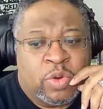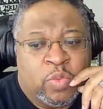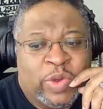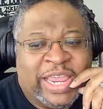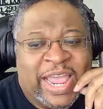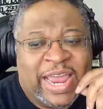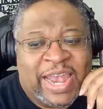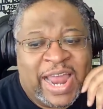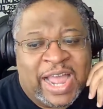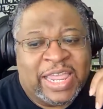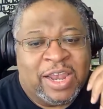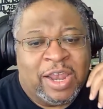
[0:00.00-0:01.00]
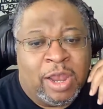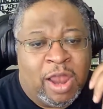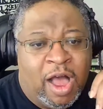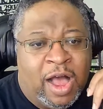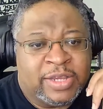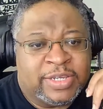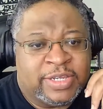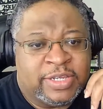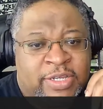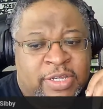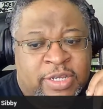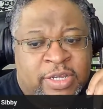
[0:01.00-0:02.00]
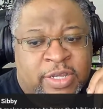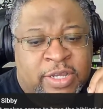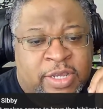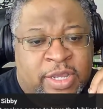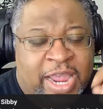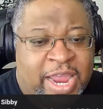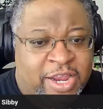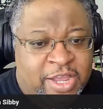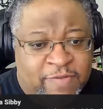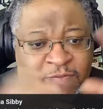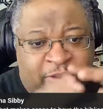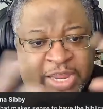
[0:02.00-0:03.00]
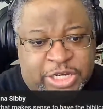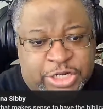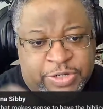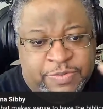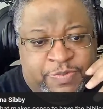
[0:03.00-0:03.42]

we cannot get lost in conflation